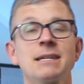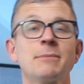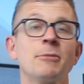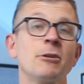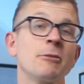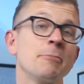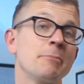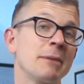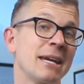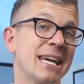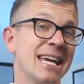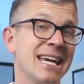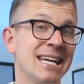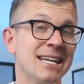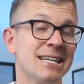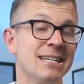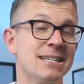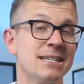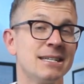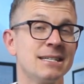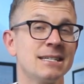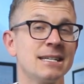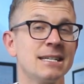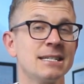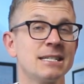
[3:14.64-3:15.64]
among
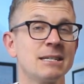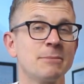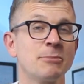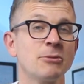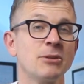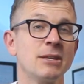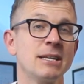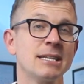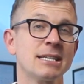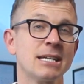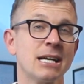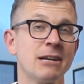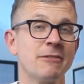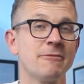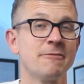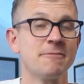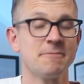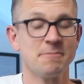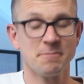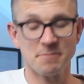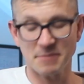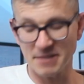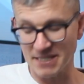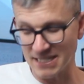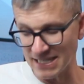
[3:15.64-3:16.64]
beginners is to put these kind of
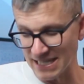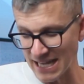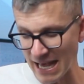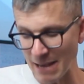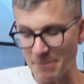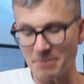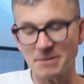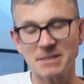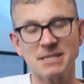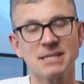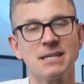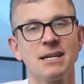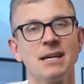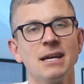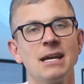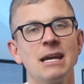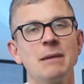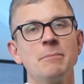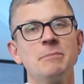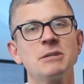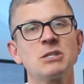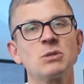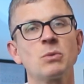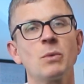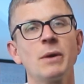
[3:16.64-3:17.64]
slaps
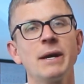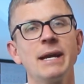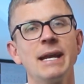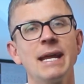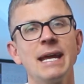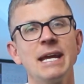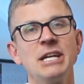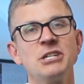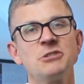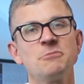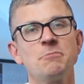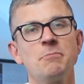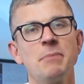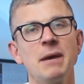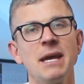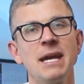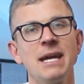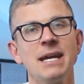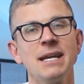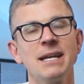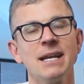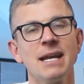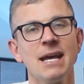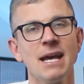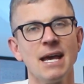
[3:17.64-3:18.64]
in between each
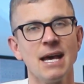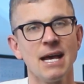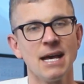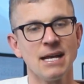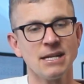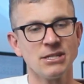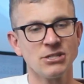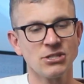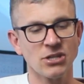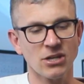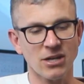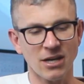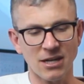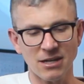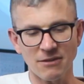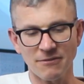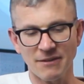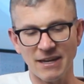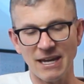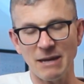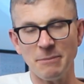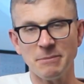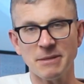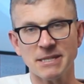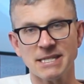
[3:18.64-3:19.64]
beat to kind of
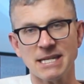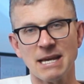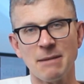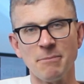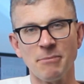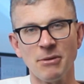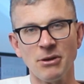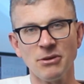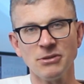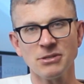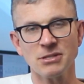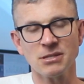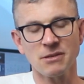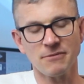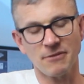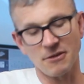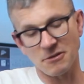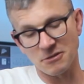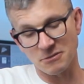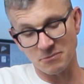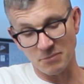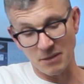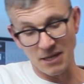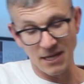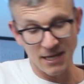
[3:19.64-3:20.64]
keep the tempo. So if I
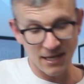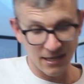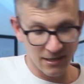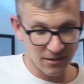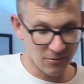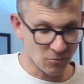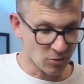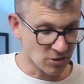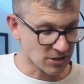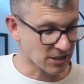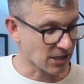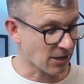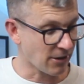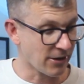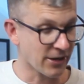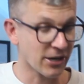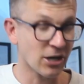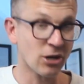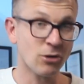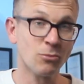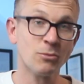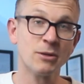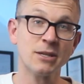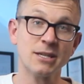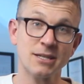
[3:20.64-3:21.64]
was playing What's Going
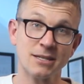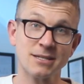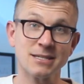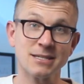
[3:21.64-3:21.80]
On with the